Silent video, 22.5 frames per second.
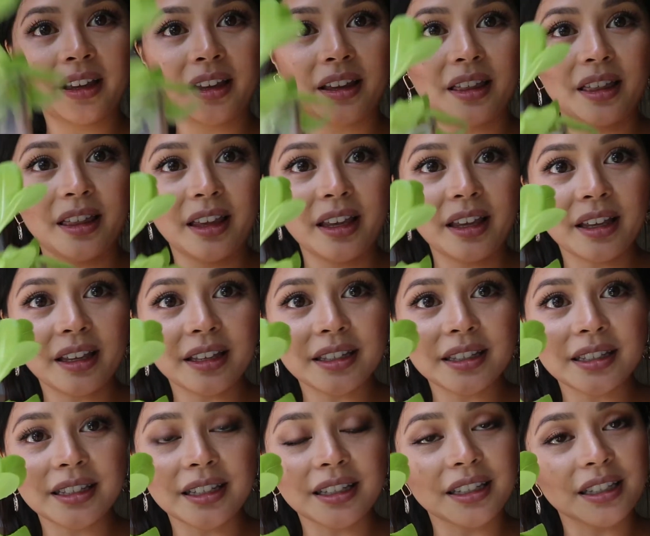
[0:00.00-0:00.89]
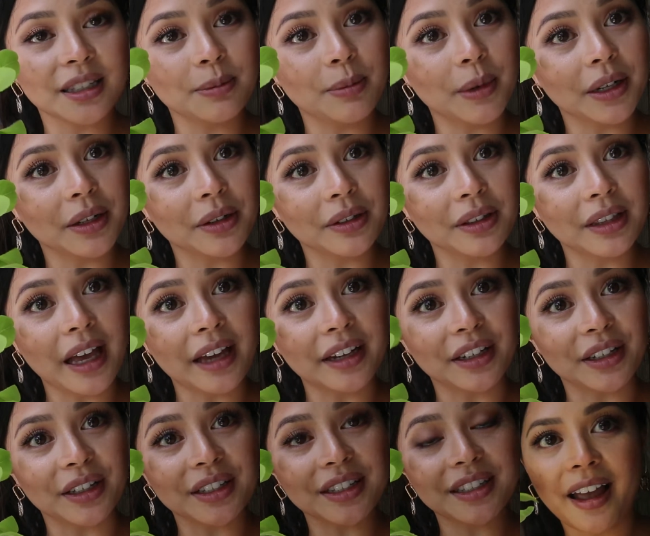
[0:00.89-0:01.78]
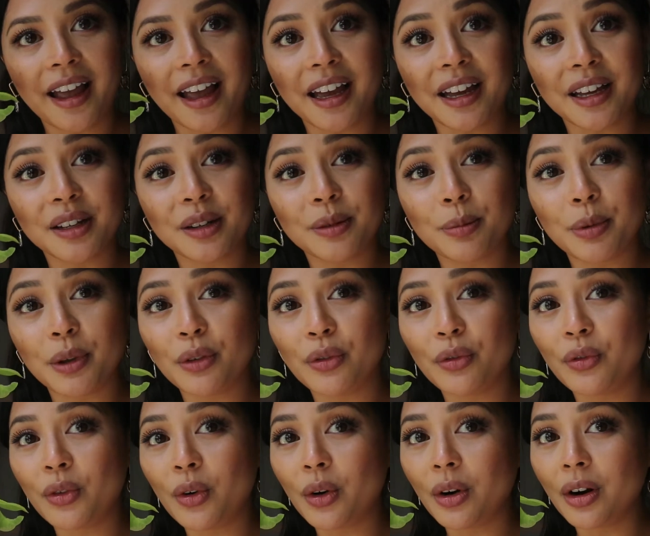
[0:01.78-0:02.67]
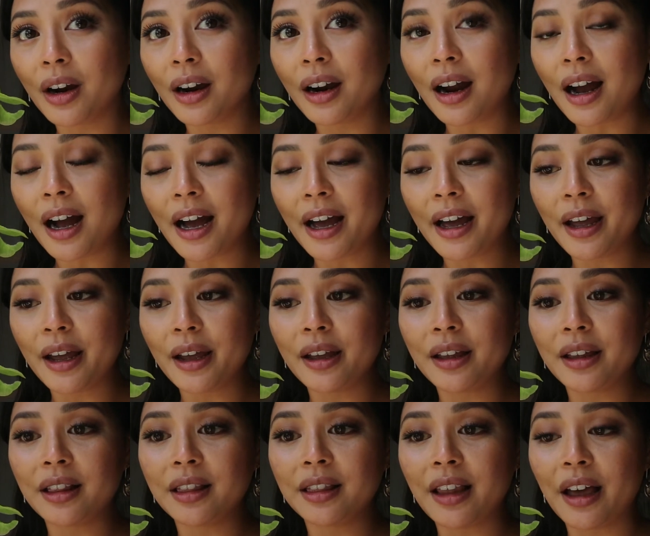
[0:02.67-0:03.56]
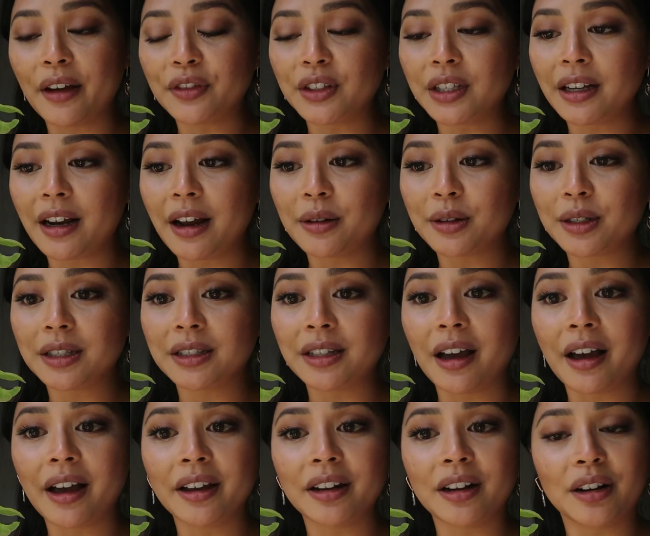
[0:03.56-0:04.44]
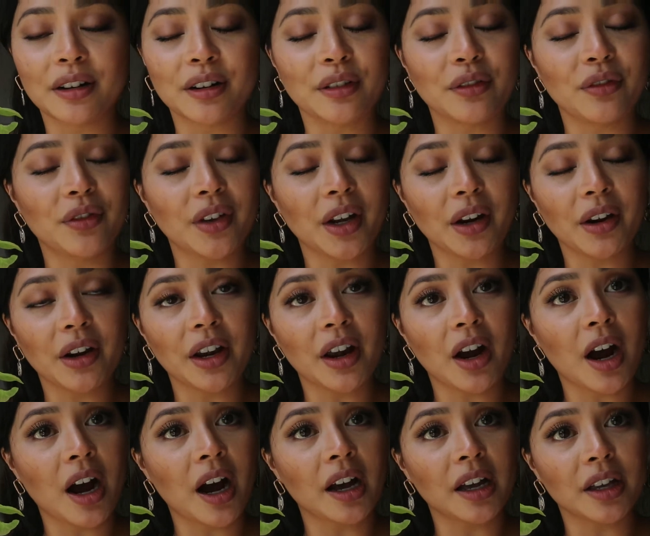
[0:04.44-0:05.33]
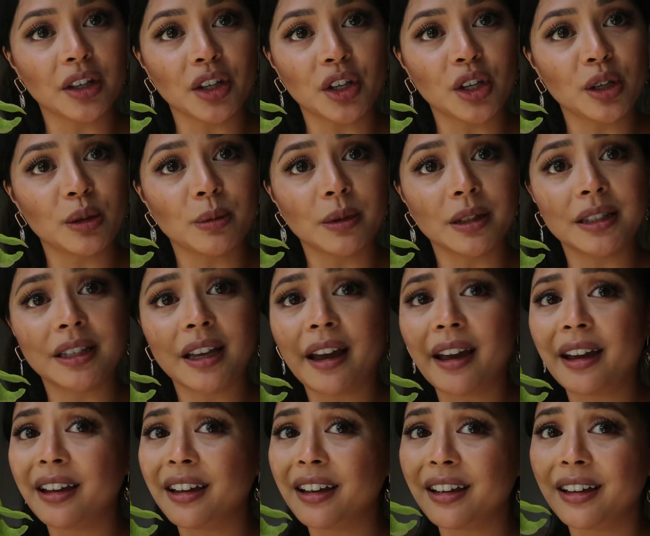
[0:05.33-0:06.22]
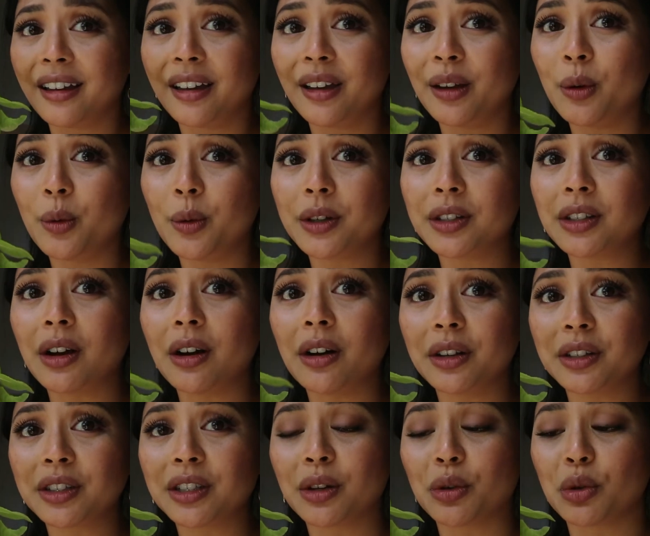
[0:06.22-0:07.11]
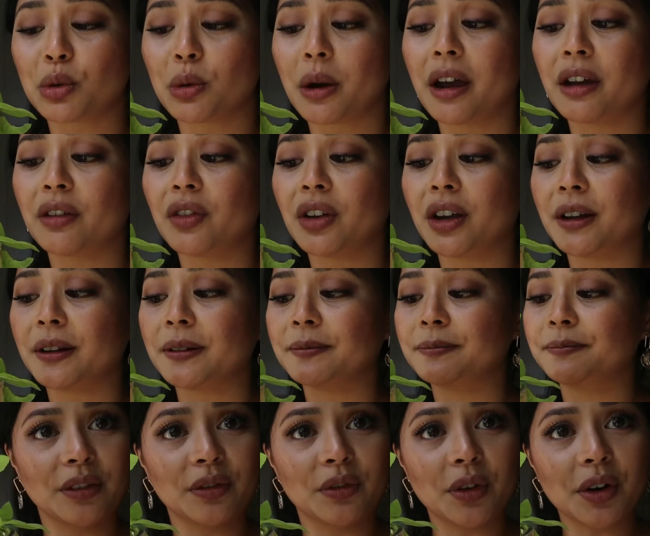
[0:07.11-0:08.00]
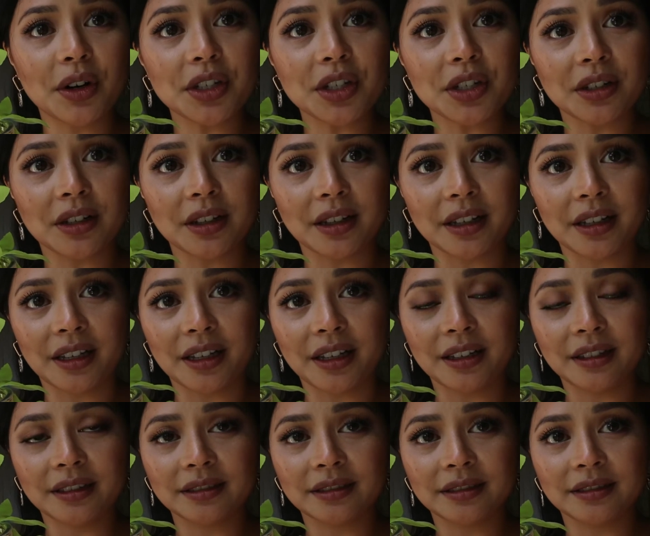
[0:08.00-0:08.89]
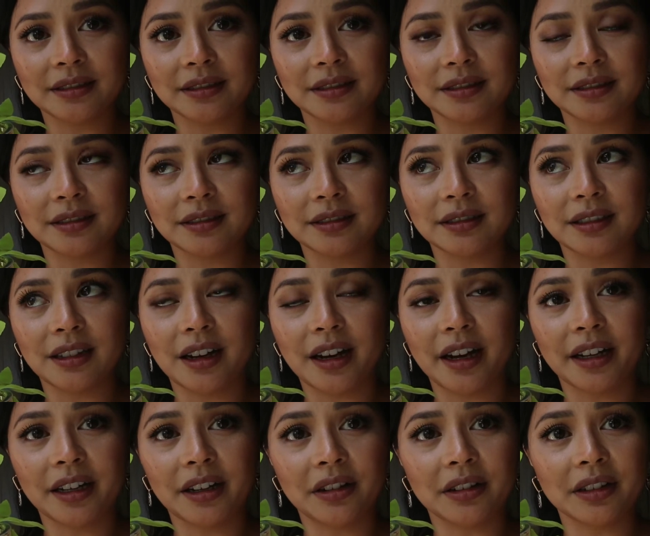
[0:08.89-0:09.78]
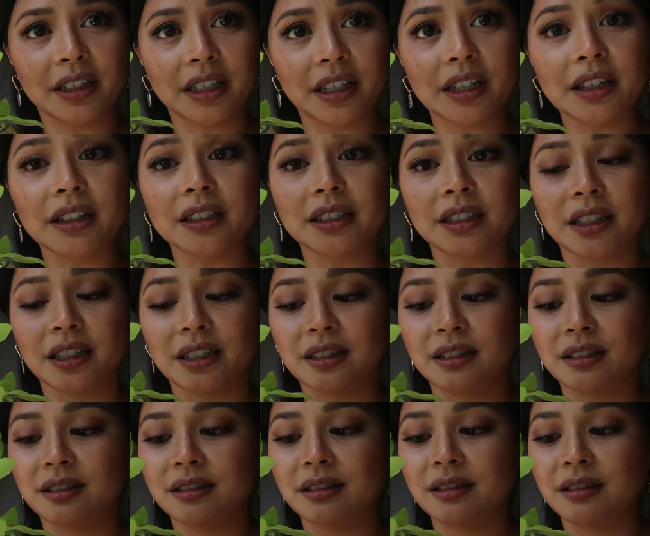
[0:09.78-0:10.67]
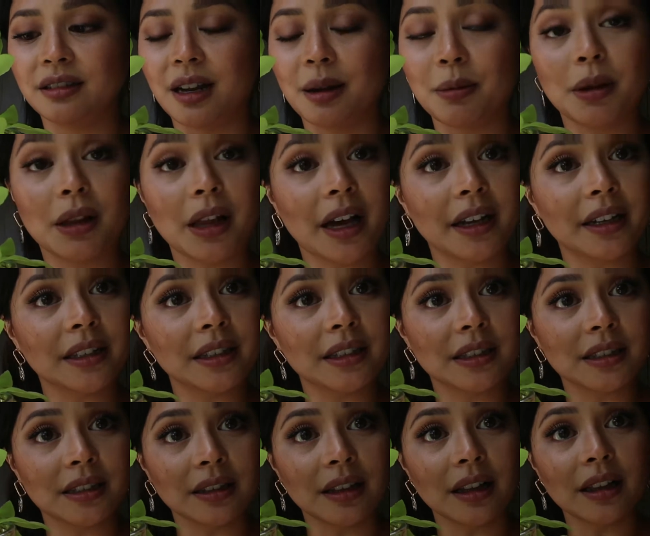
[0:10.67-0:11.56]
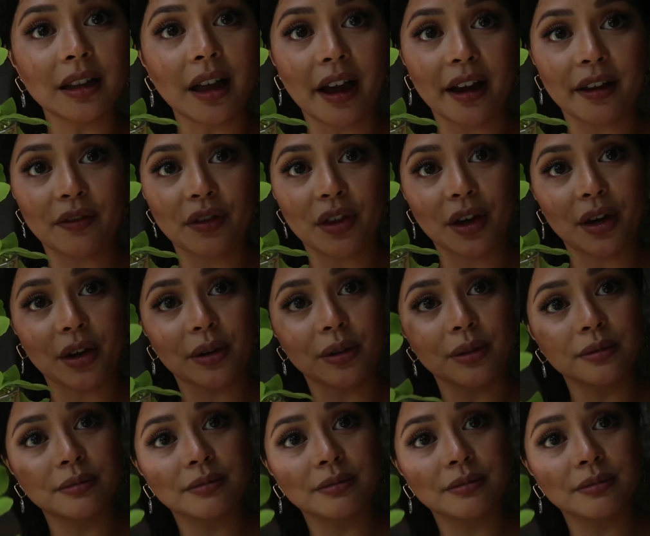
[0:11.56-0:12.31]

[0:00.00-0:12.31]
This is butter lettuce, and before I left it outside on a very hot and humid day, it was also thriving. Unfortunately, I nearly killed it. I'm glad it's still alive though.